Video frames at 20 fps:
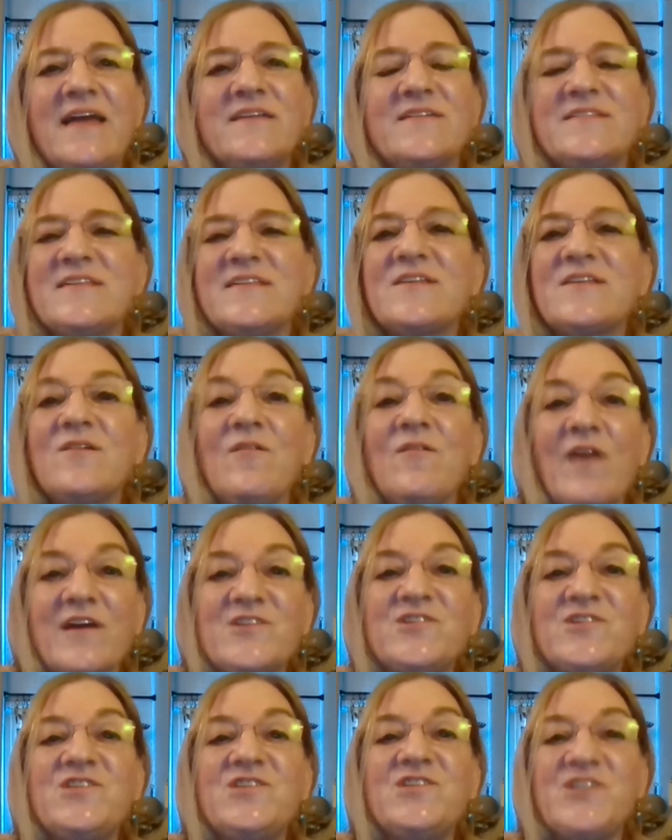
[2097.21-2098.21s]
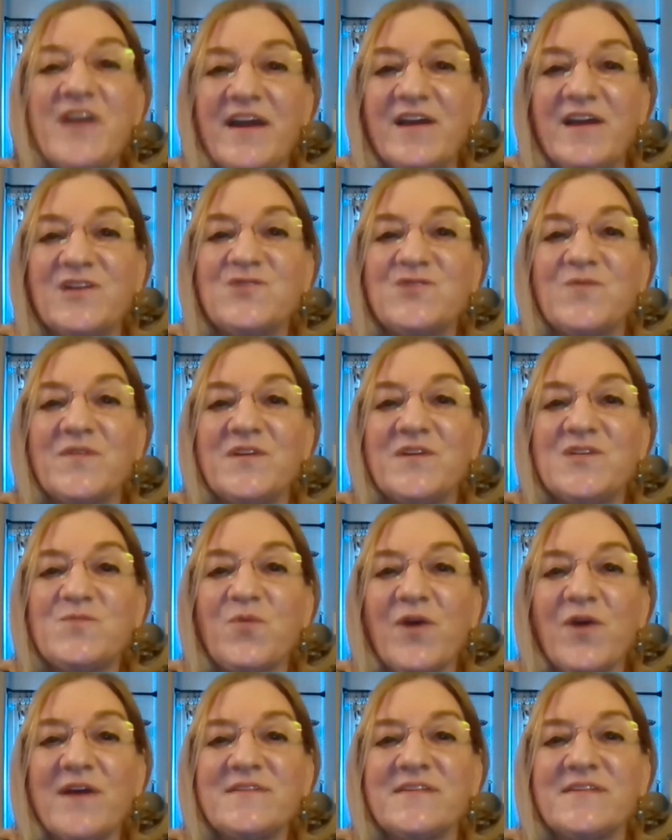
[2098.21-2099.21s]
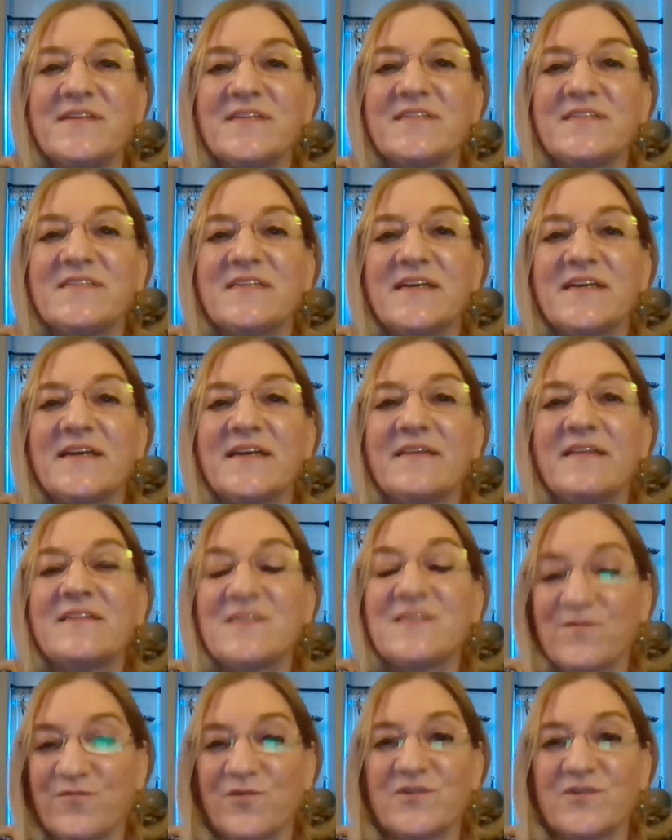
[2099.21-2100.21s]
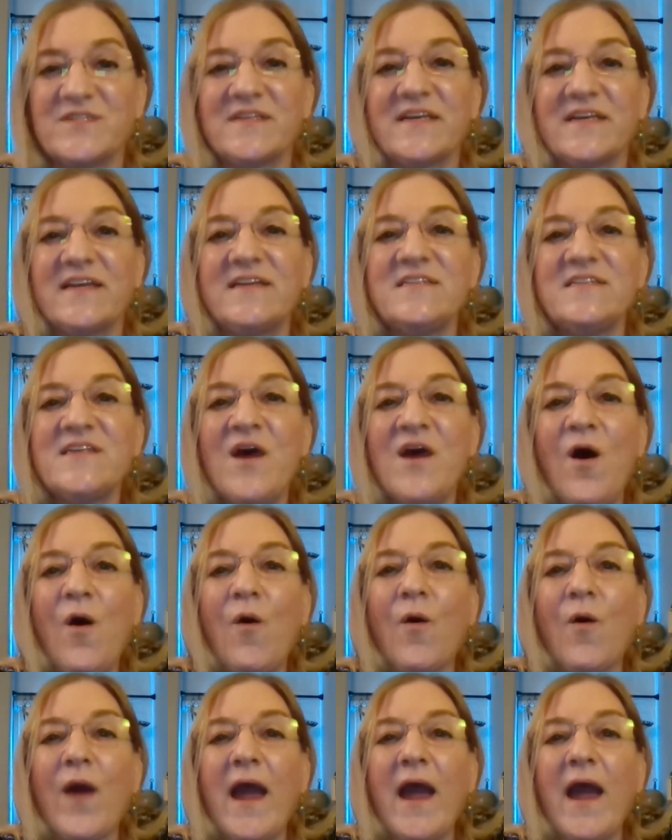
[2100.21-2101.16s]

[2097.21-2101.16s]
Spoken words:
Does this collection change with each presidency? That's the First Lady's. Or